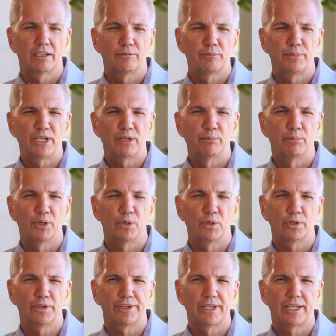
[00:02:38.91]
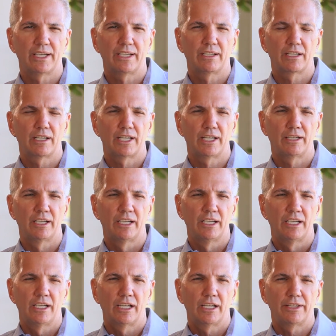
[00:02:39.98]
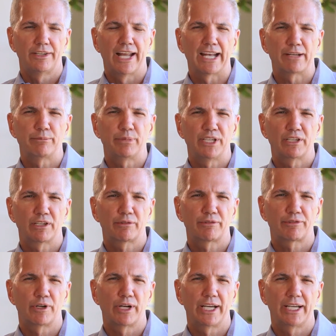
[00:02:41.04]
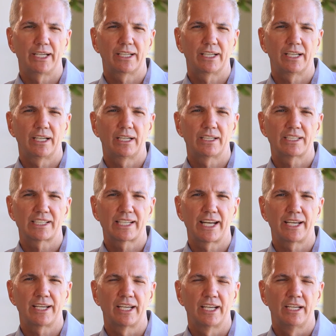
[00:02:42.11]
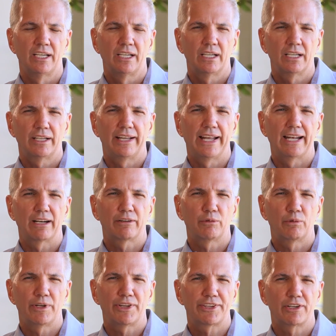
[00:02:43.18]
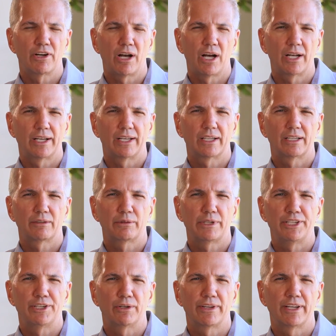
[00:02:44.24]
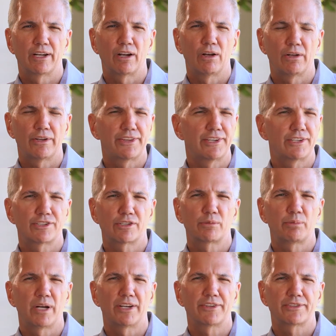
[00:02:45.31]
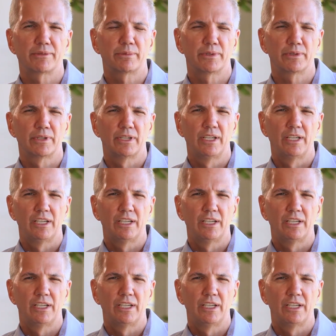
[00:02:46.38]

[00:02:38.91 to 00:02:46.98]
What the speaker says: being bold and not being afraid, and saying that with God we know that all things are possible,